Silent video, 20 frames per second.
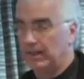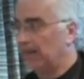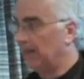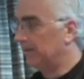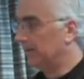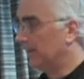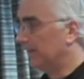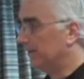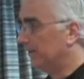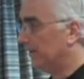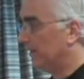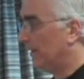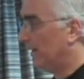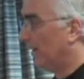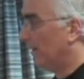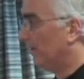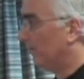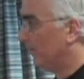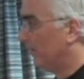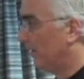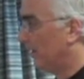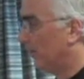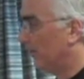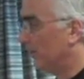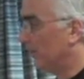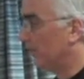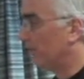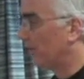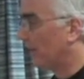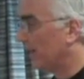and that are
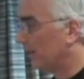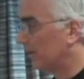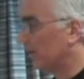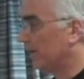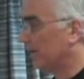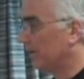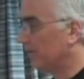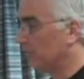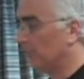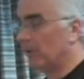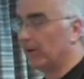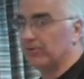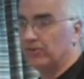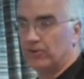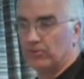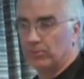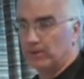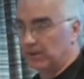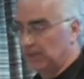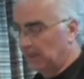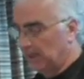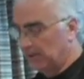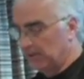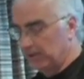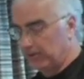recycled as much as we can.